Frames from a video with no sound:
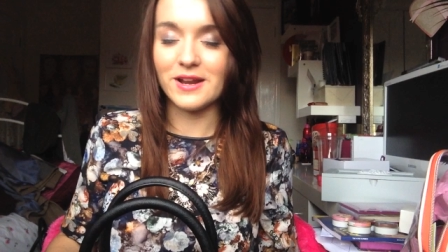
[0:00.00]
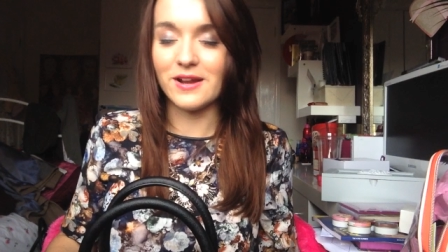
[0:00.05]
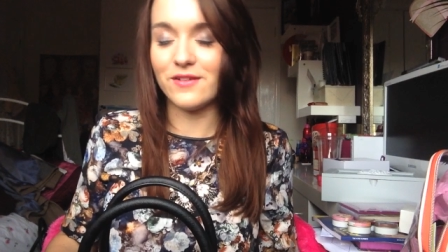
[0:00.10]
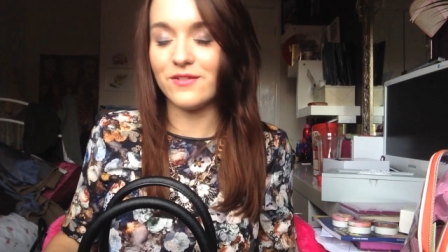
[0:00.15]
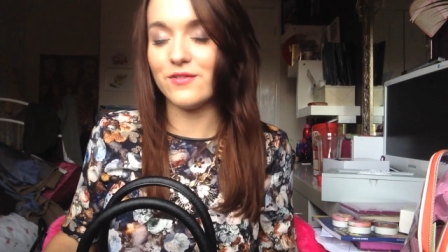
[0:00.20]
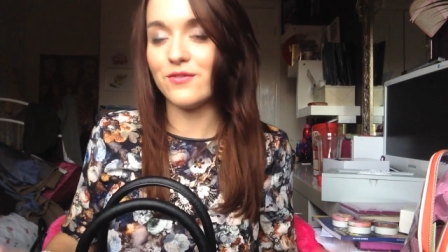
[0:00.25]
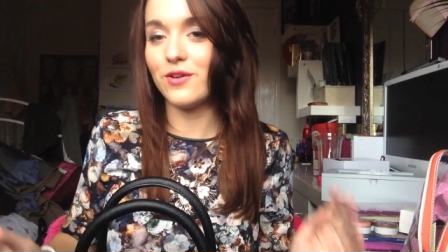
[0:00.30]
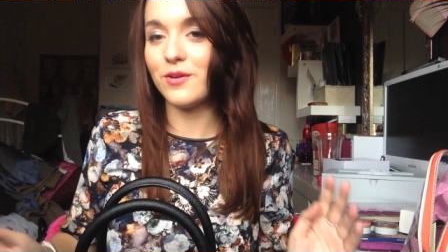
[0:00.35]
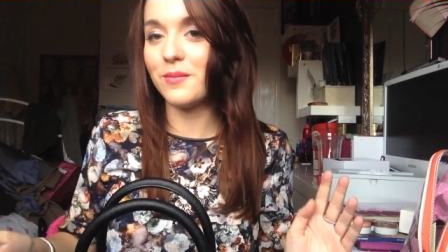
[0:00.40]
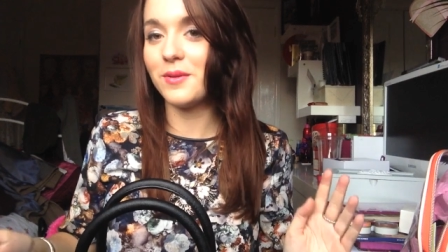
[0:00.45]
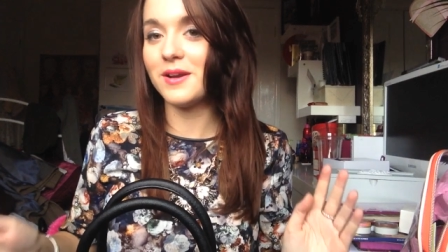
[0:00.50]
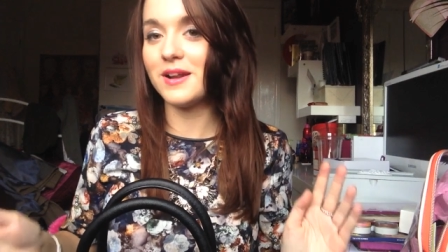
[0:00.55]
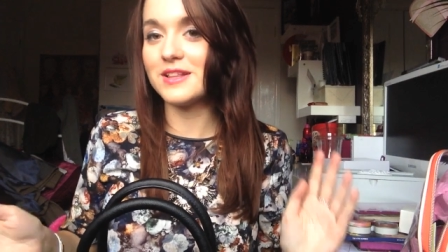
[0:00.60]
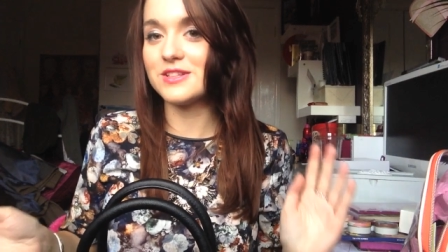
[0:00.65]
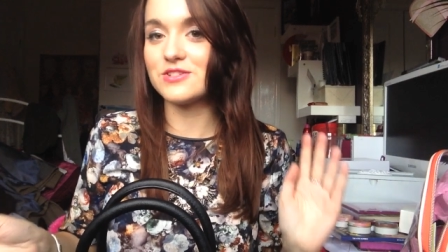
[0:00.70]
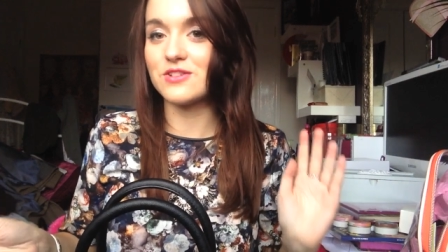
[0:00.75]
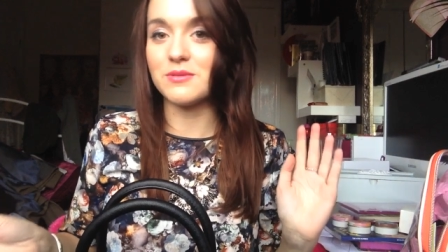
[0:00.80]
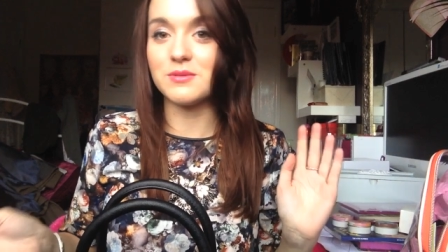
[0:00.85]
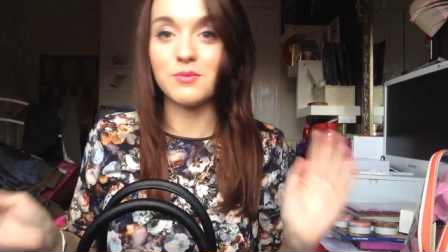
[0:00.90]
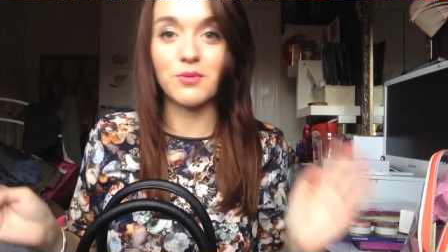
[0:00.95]
Now, if you follow me on
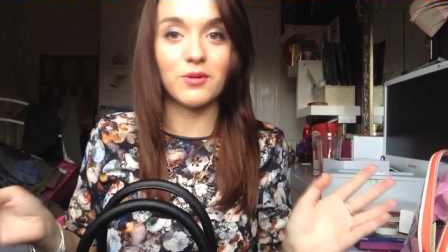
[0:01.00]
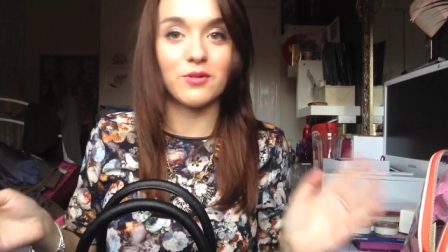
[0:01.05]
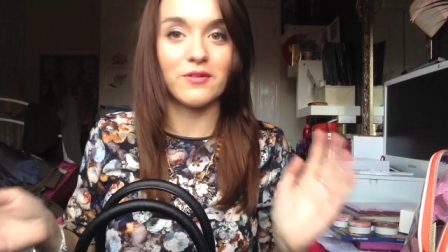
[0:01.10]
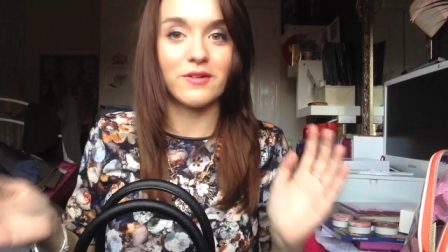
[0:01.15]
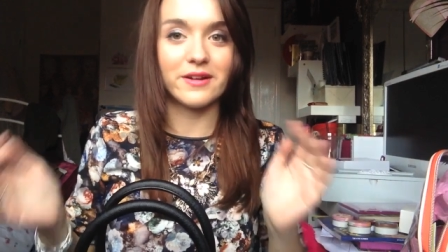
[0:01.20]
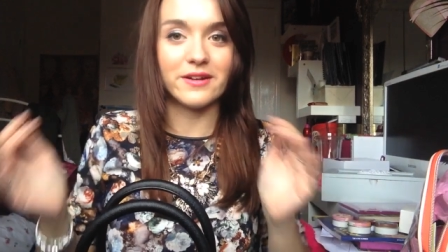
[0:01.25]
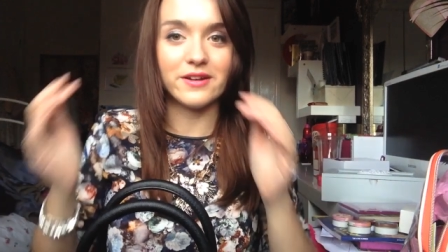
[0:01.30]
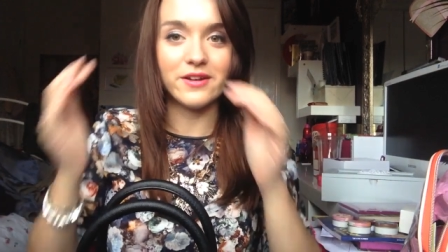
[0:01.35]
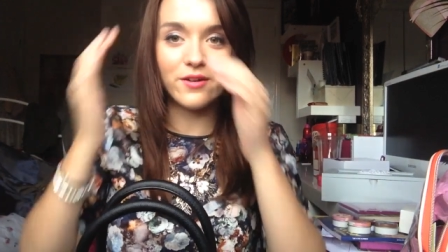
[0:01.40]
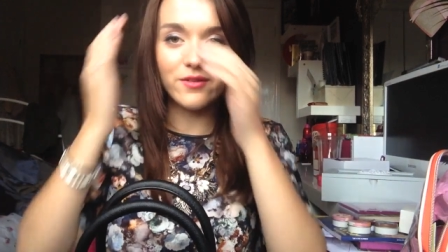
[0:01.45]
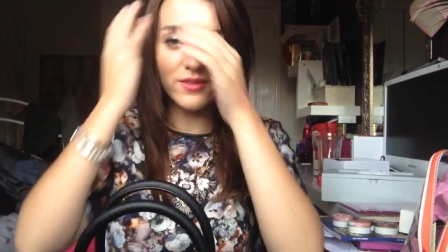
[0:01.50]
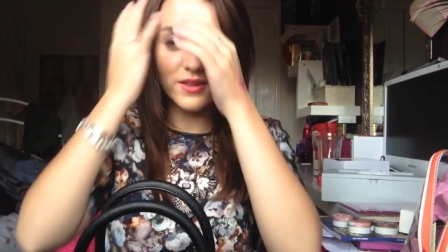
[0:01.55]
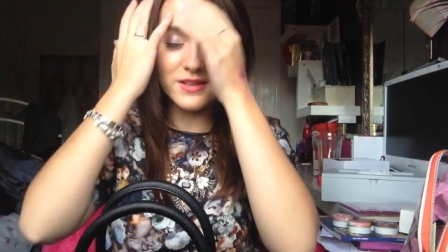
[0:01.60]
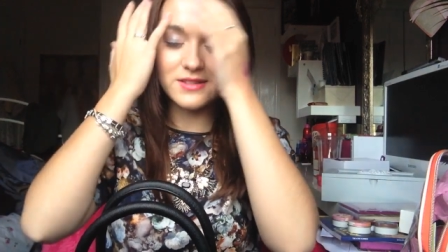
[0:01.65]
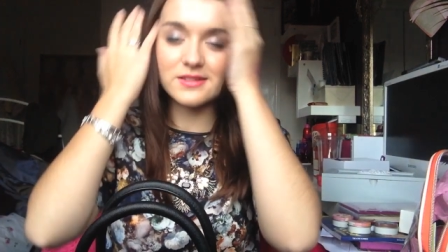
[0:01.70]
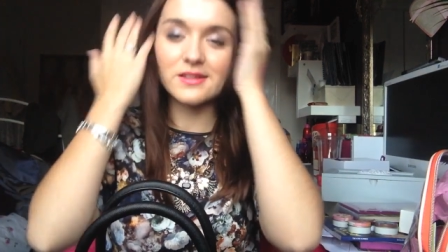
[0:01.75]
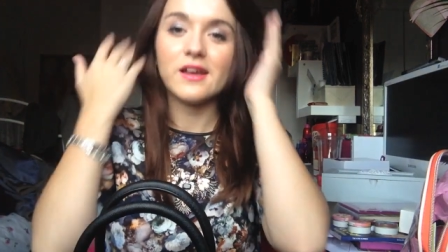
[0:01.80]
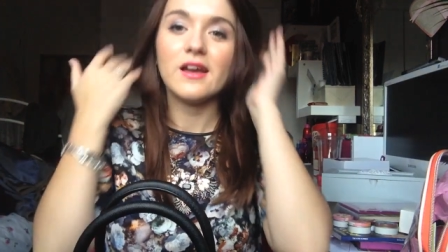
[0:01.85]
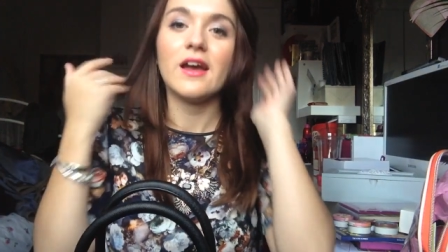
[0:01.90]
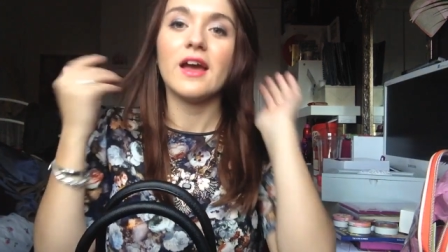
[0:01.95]
Instagram, you probably already know
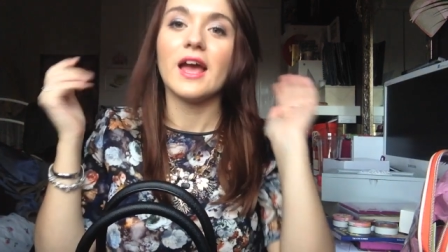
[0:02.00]
this.